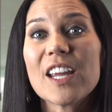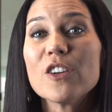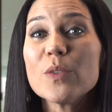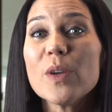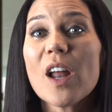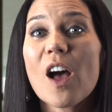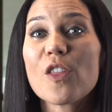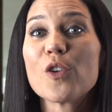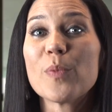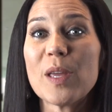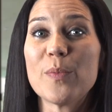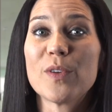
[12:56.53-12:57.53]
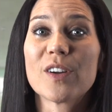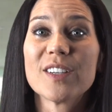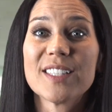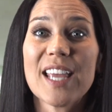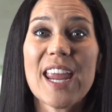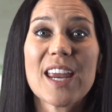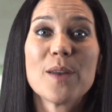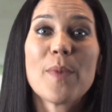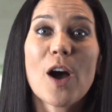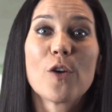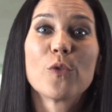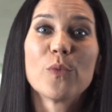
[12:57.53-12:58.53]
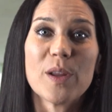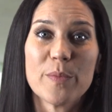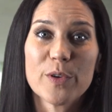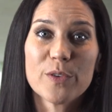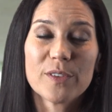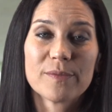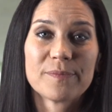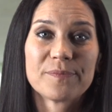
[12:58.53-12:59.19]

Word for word: Here's what other people are saying about Reboot.